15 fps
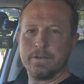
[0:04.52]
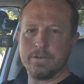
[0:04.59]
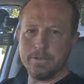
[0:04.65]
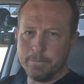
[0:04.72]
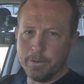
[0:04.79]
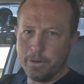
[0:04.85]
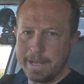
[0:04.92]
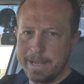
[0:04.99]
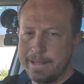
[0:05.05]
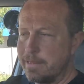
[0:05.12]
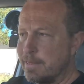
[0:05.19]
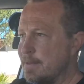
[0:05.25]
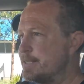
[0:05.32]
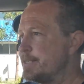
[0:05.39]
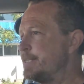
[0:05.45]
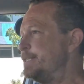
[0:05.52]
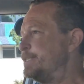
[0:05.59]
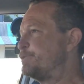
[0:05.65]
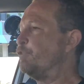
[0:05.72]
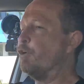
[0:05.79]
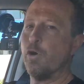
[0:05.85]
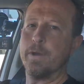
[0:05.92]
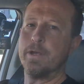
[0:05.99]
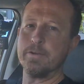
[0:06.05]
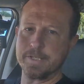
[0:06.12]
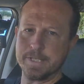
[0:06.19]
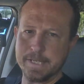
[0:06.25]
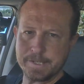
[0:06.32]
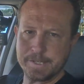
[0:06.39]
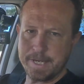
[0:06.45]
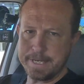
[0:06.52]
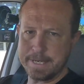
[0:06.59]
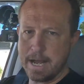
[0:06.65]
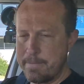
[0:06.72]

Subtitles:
Good morning, this is Four Wheels in the Seat.